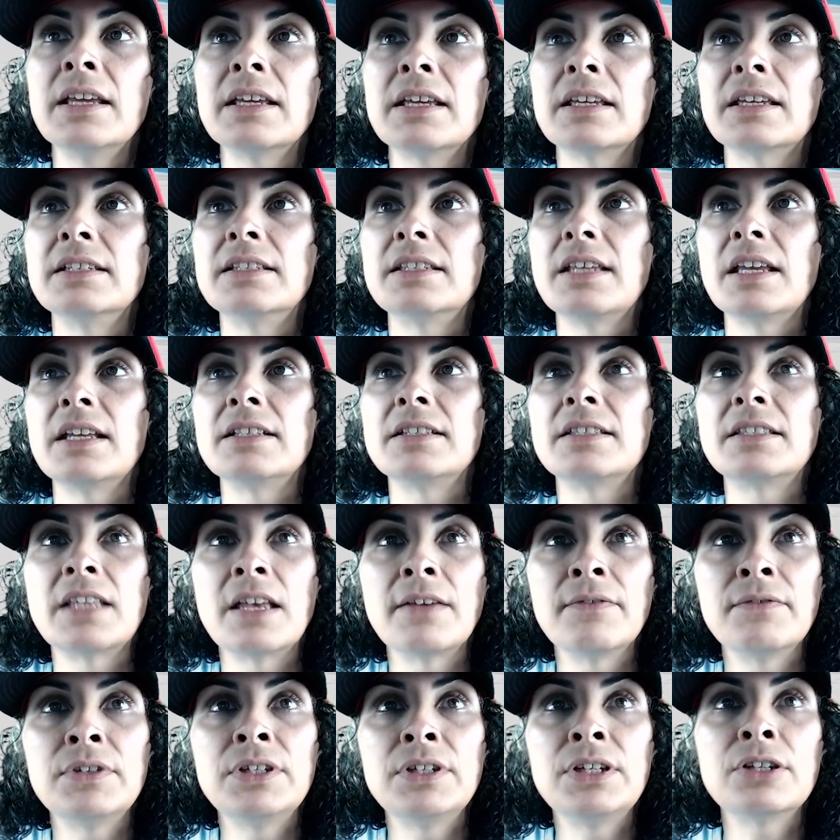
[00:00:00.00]
contains
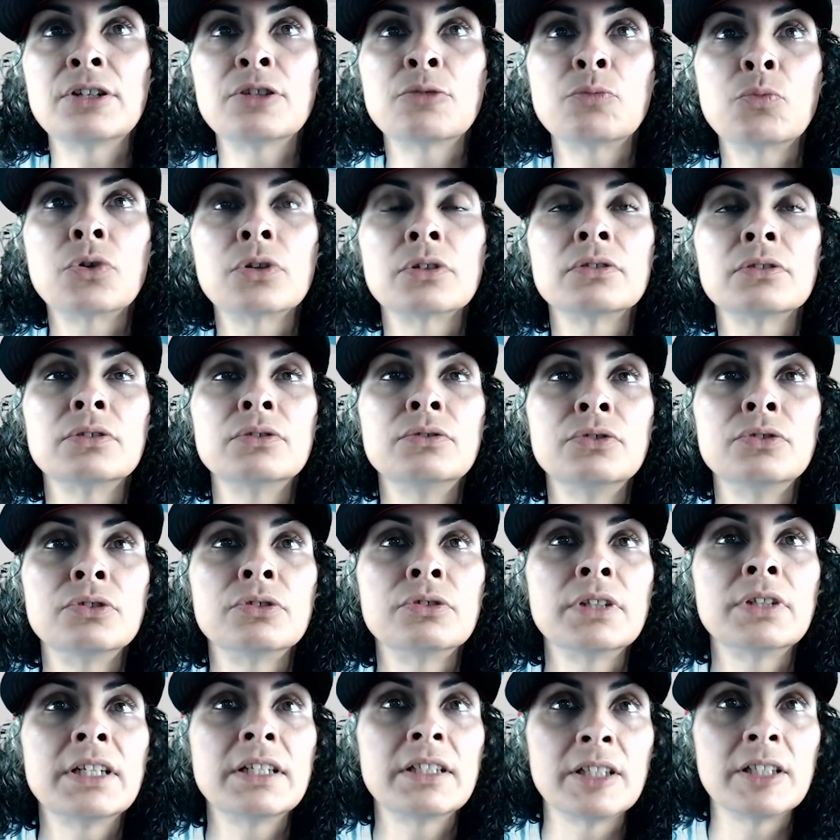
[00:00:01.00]
70 or more
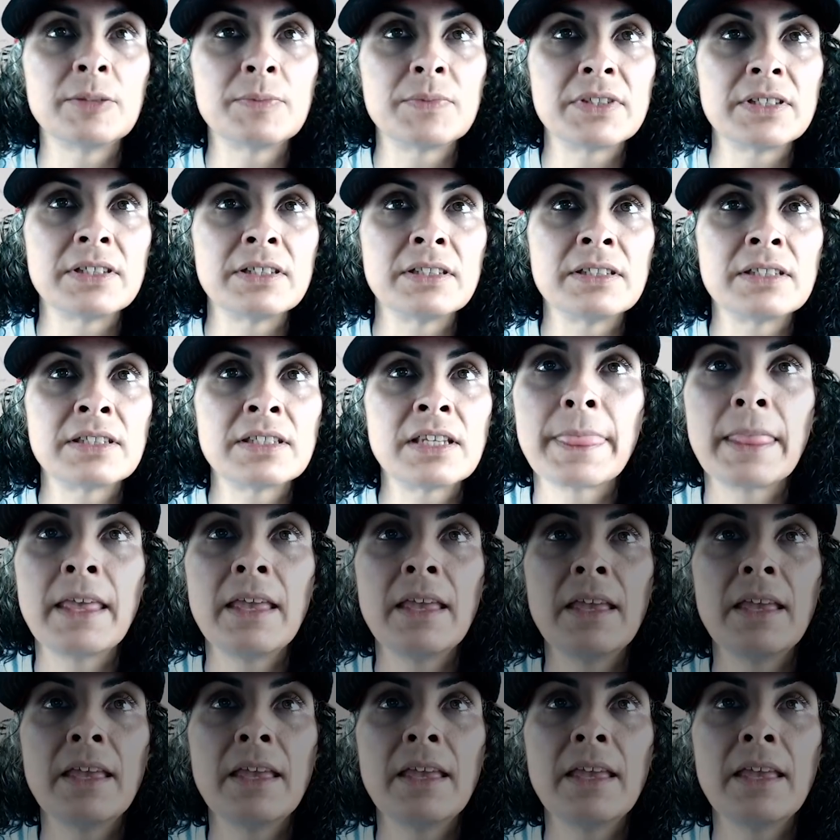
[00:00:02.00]
lunar eclipses.